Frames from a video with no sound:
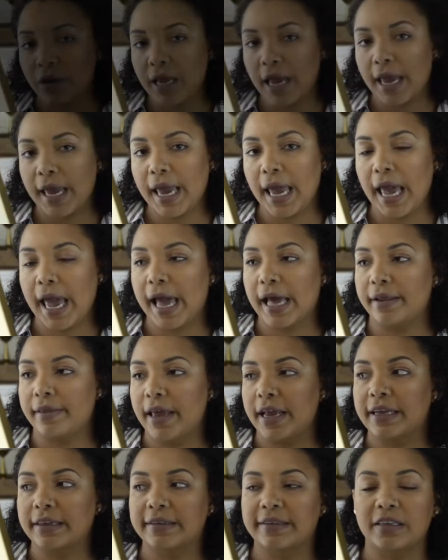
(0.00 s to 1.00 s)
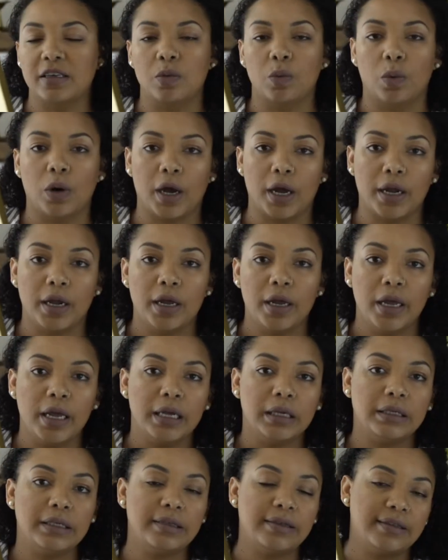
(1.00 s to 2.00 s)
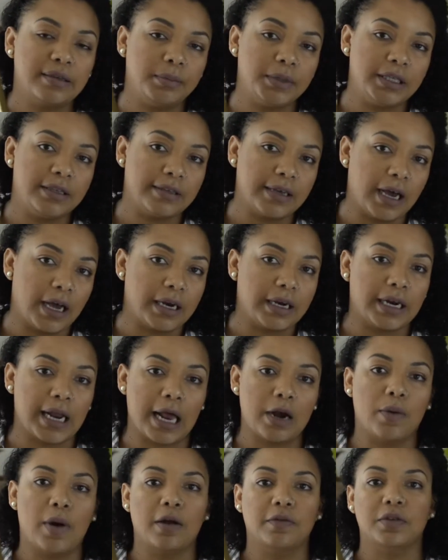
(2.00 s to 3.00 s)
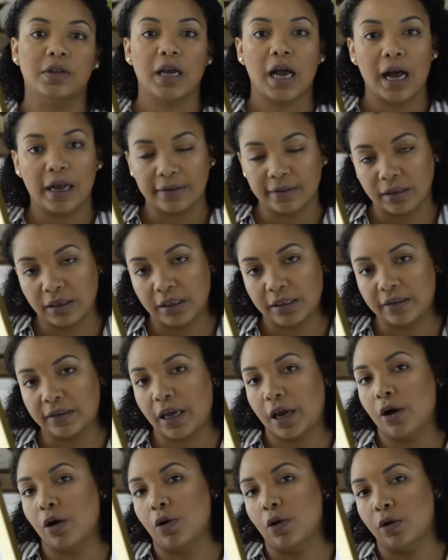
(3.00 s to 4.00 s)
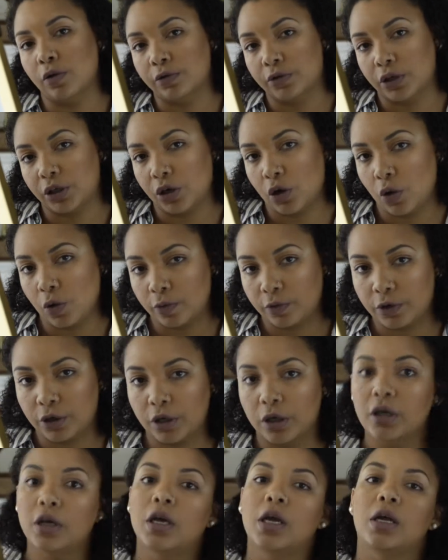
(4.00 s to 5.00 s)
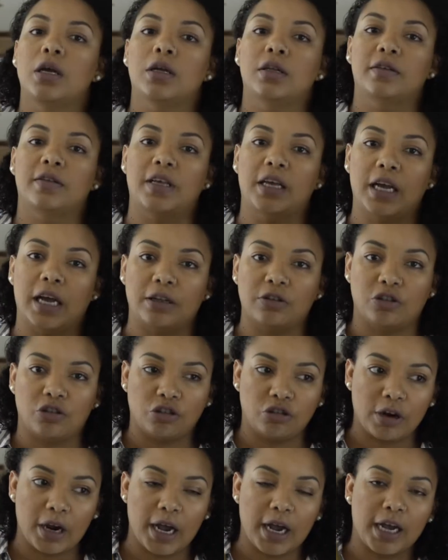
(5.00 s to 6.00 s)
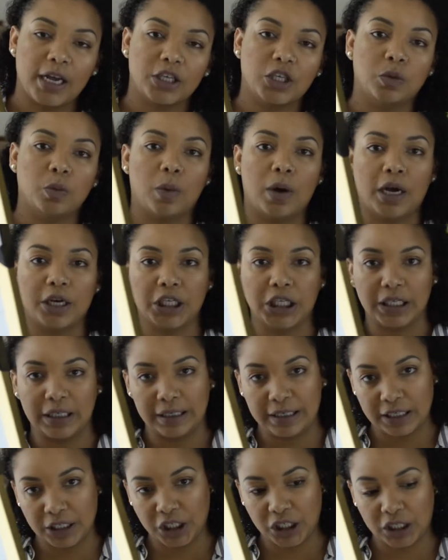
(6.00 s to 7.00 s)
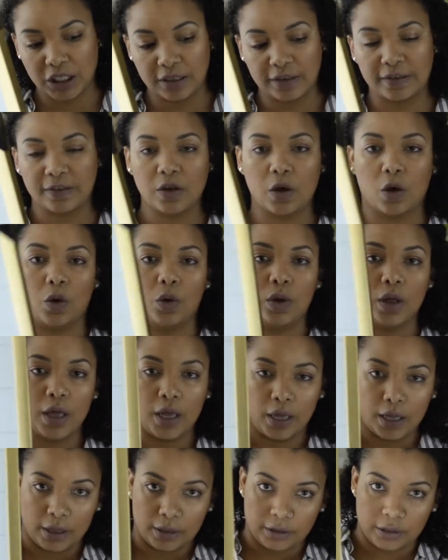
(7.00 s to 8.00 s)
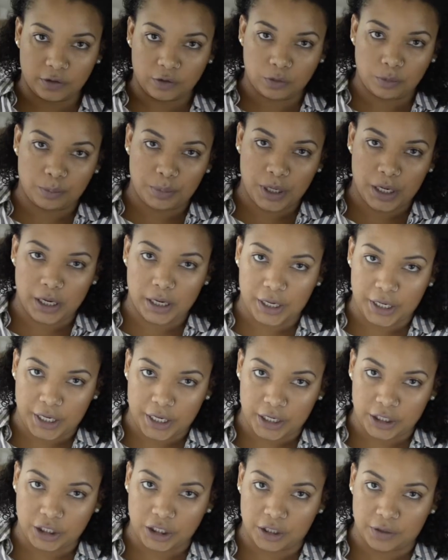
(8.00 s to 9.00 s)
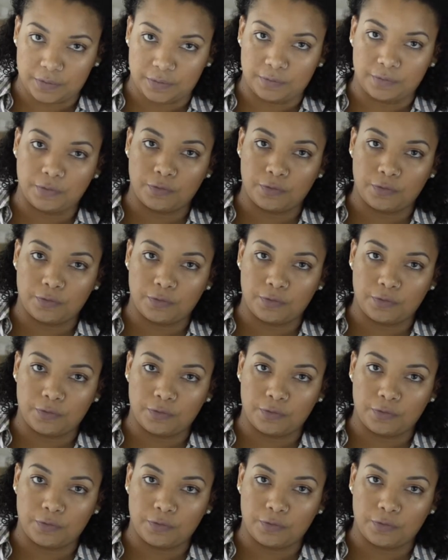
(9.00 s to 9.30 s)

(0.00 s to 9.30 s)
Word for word: day and they can see what needs to be done and I don't have to constantly say over and over, take out the trash, wash the dishes. So this will be in the kitchen